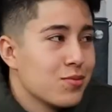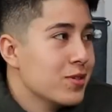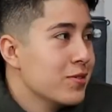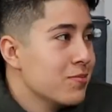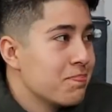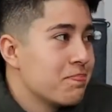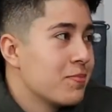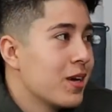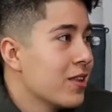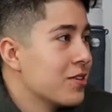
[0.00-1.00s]
Me,
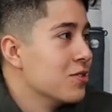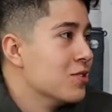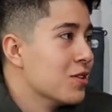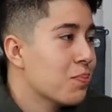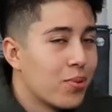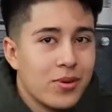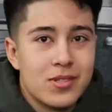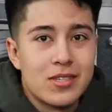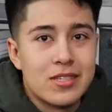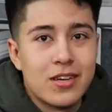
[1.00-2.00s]
I like using the
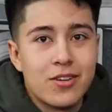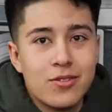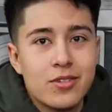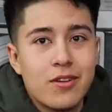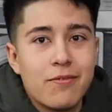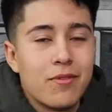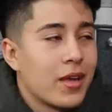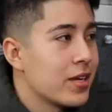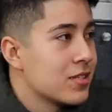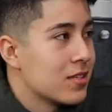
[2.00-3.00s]
points because I could use it on
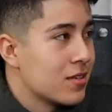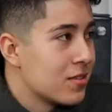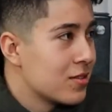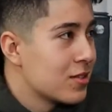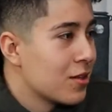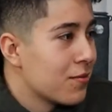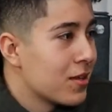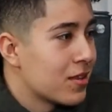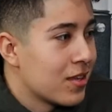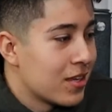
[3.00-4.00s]
flights and stuff
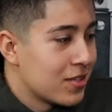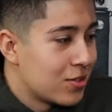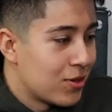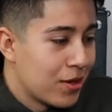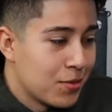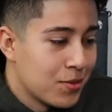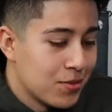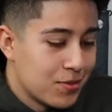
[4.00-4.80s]
like that, travel.